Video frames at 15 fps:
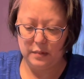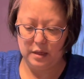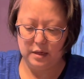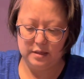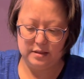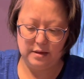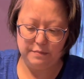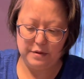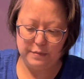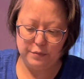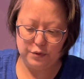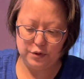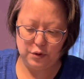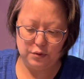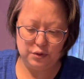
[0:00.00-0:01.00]
Some people
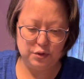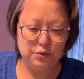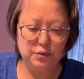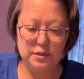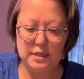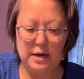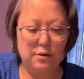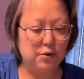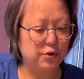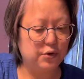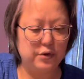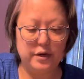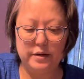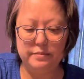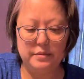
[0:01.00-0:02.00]
don't do sour
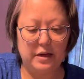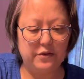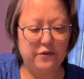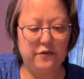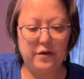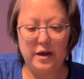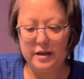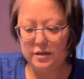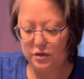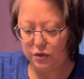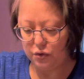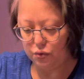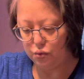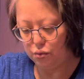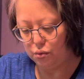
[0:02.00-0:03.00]
cream, that's fine too.
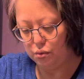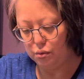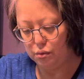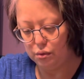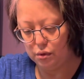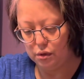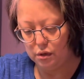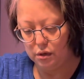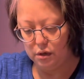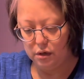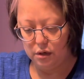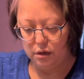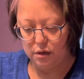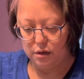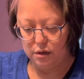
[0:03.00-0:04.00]

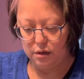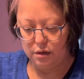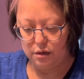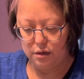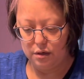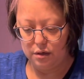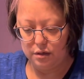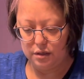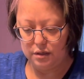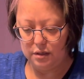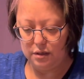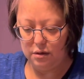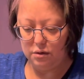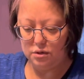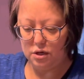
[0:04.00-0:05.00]
Just a
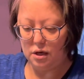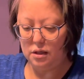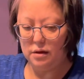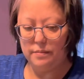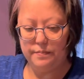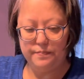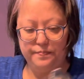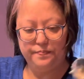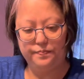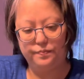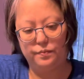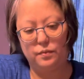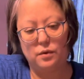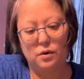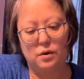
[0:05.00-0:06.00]
little dollop.
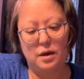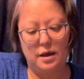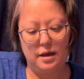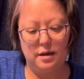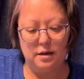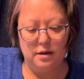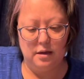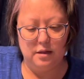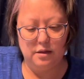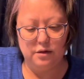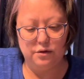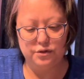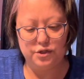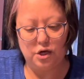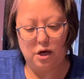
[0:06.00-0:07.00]
Okay, a
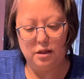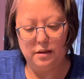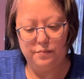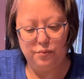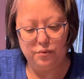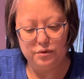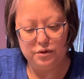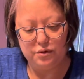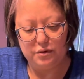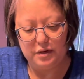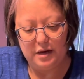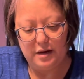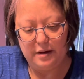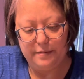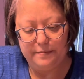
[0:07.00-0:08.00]
little dollop will do ya.